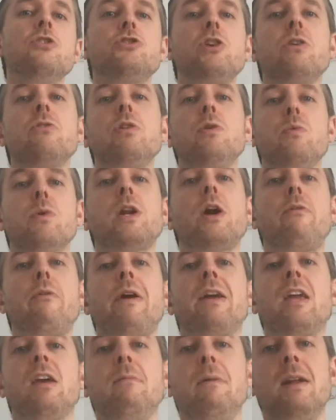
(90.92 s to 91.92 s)
Generally, what I
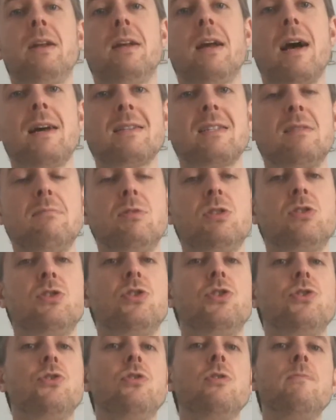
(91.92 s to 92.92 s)
recommend customers to
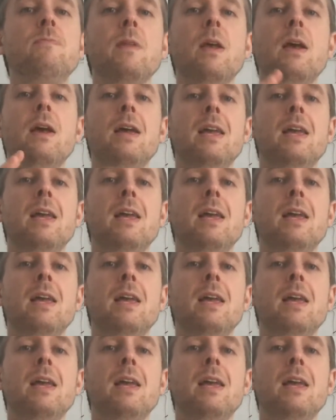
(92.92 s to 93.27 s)
do